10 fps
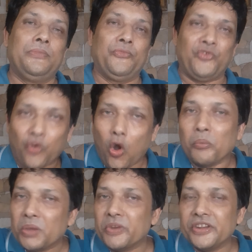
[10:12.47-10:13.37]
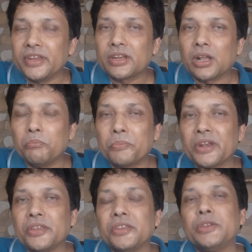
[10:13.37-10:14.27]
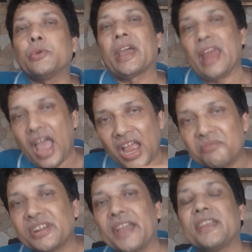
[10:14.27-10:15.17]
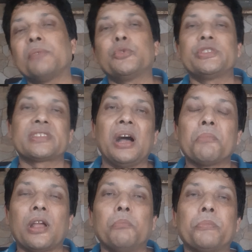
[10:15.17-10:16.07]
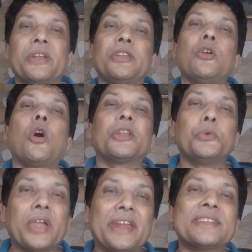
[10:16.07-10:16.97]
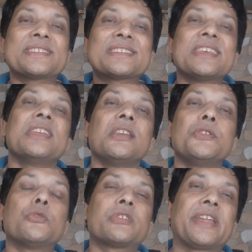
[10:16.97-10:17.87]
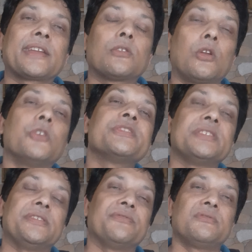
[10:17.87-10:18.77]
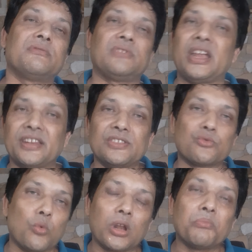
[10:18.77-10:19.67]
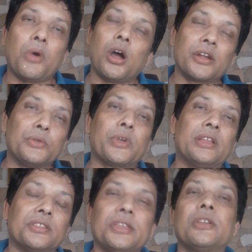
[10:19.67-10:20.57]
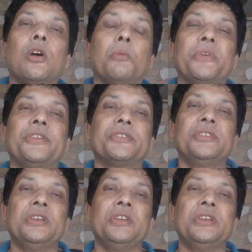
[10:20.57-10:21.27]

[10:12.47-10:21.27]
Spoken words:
form immediate company, you can have tie up with some company, or you can sell your technology. That is one part you can think of it.